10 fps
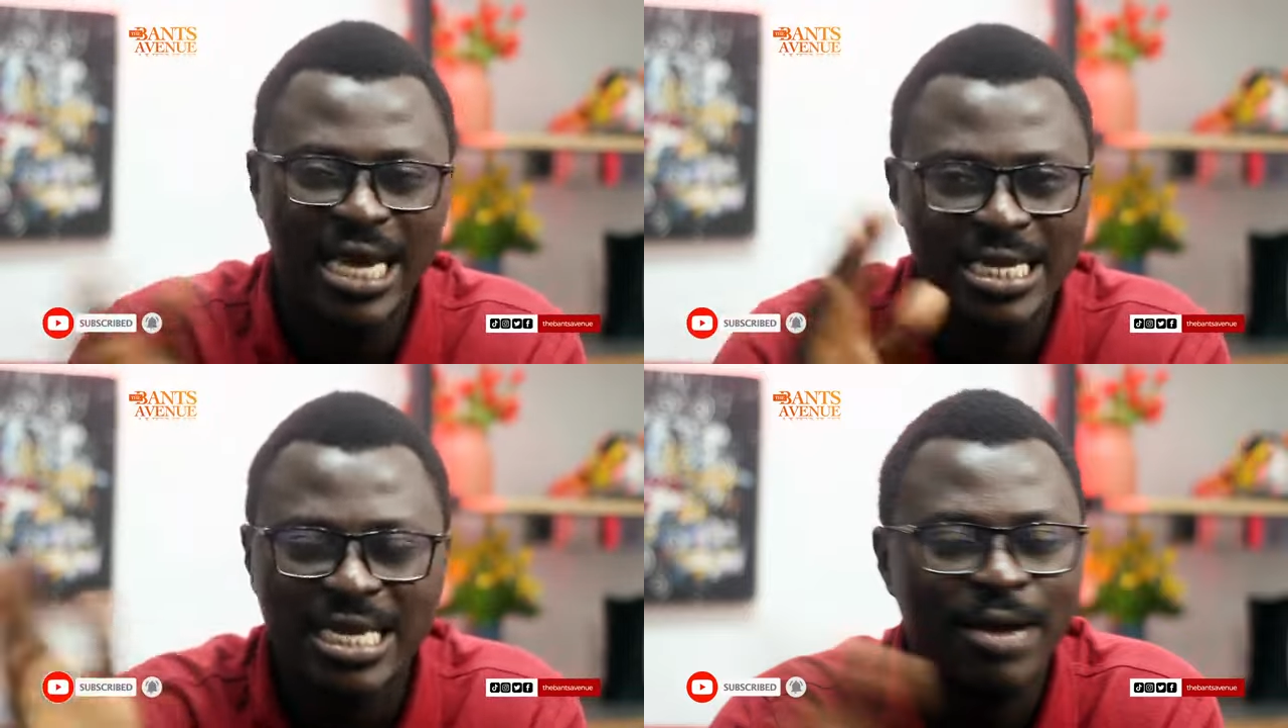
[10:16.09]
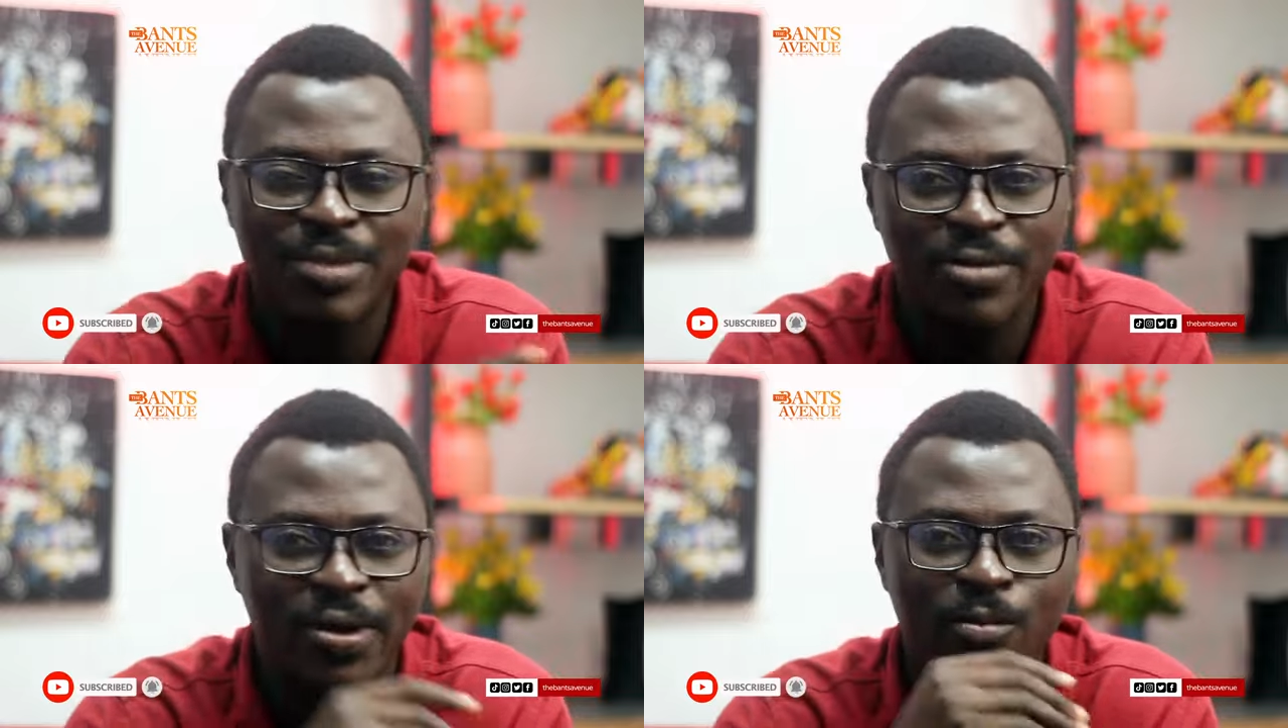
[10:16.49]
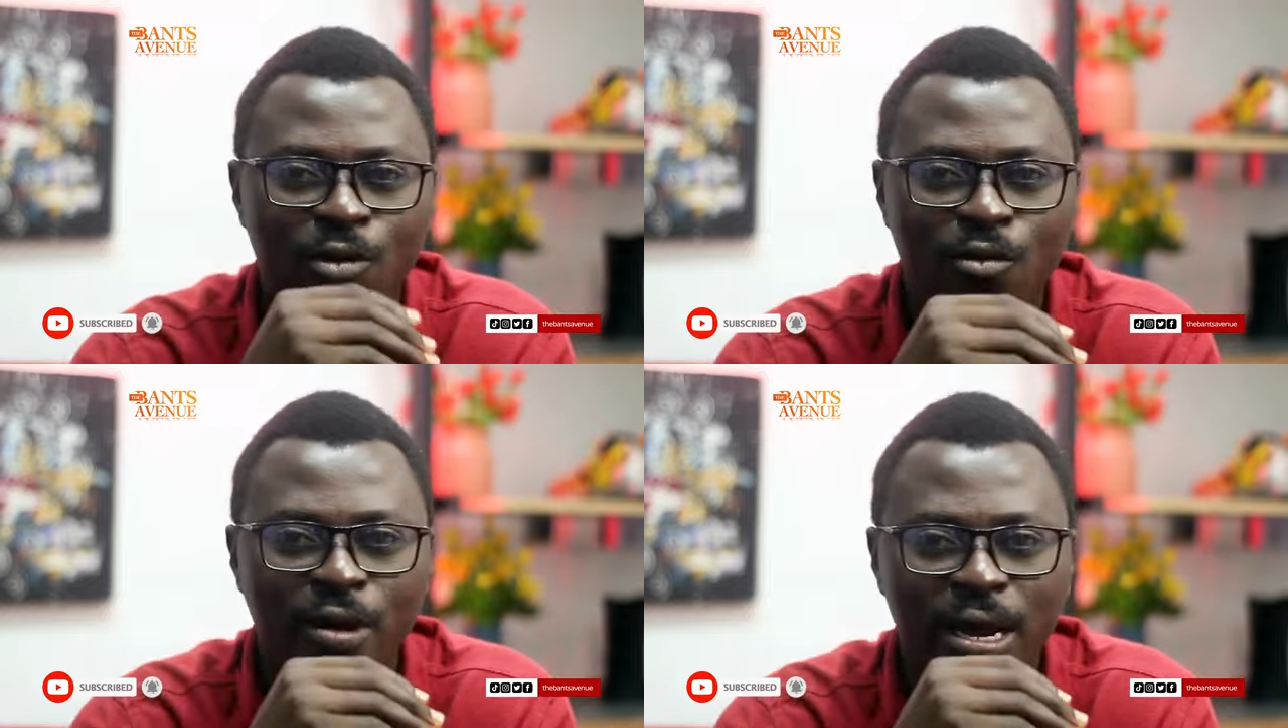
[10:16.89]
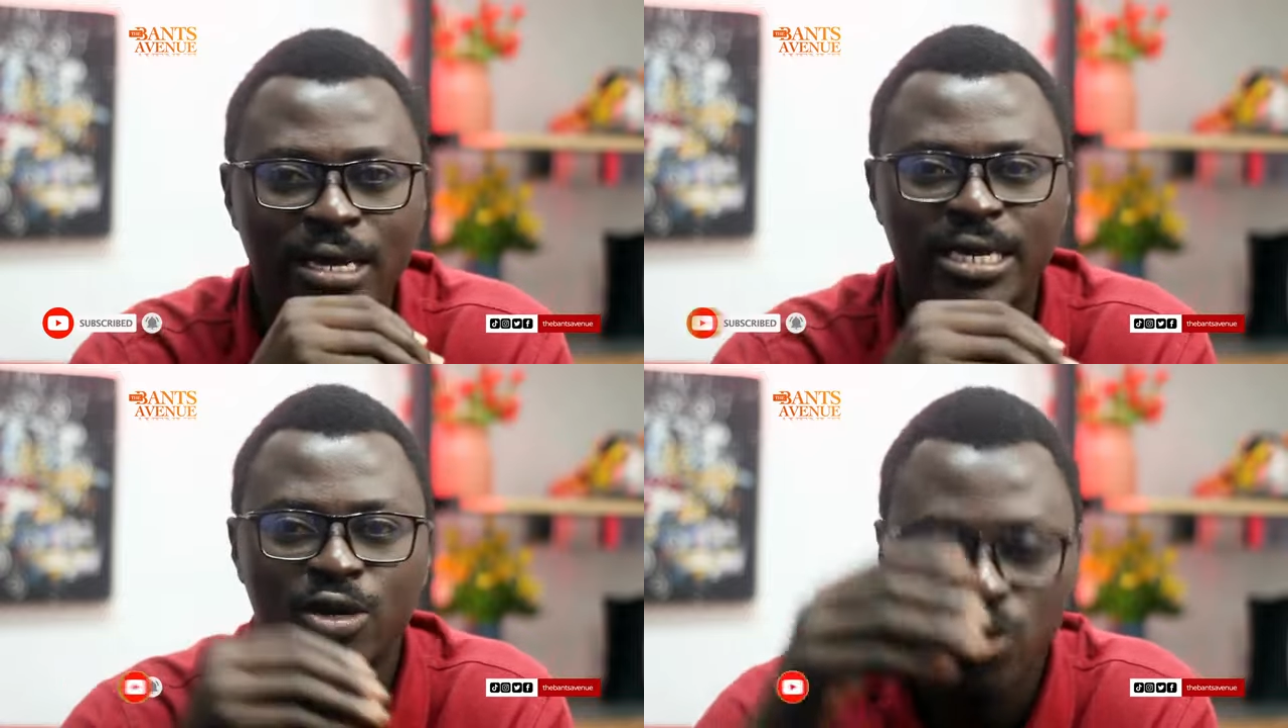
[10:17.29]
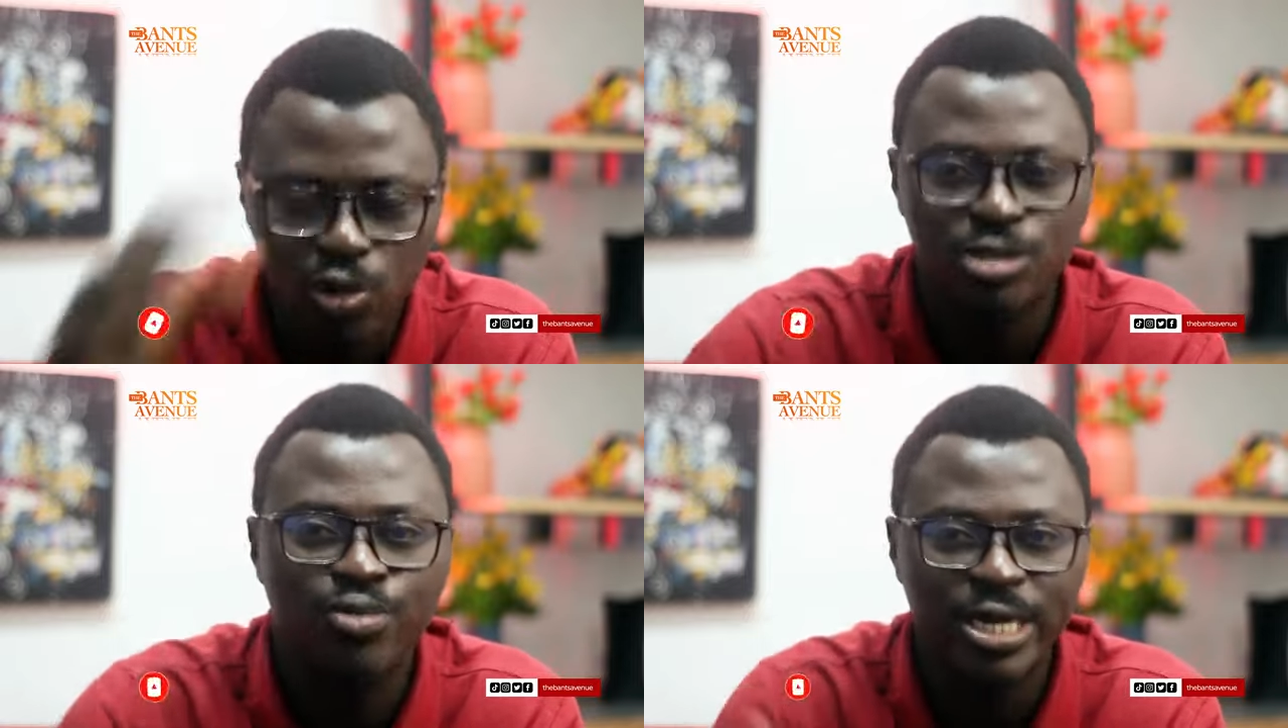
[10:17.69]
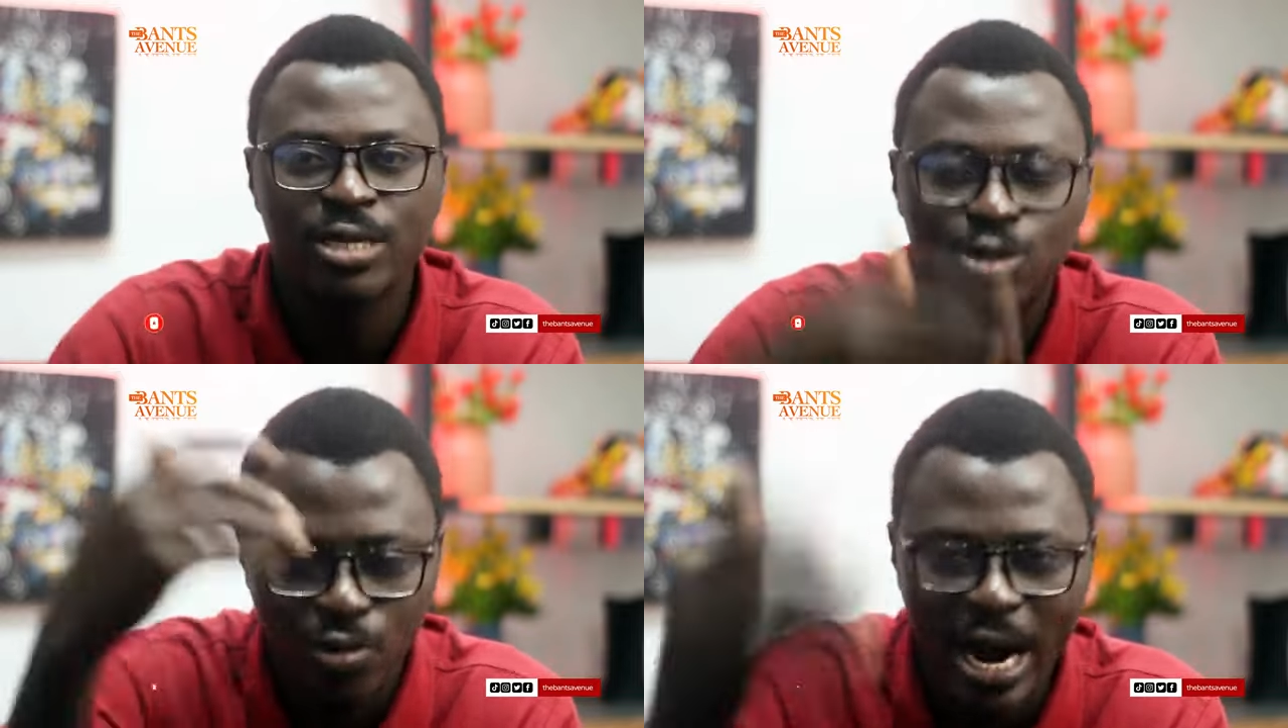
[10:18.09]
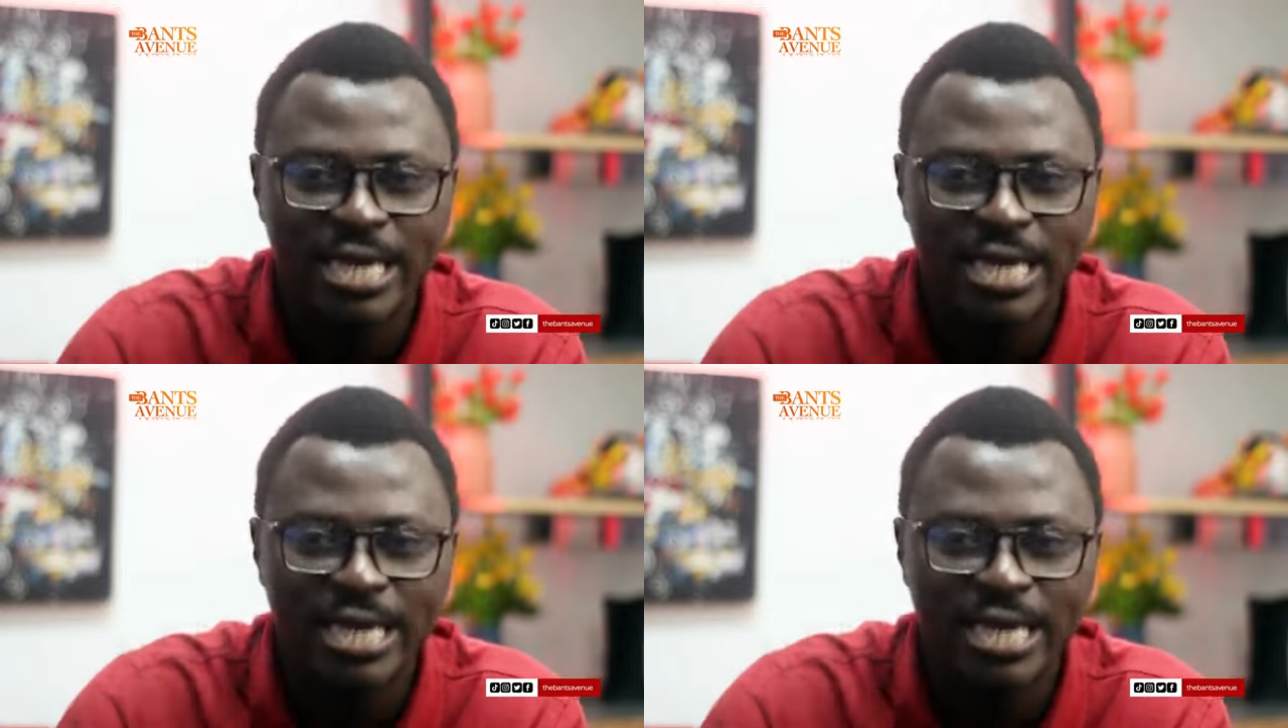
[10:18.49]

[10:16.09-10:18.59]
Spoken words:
sir, time make your move. The youth, we need to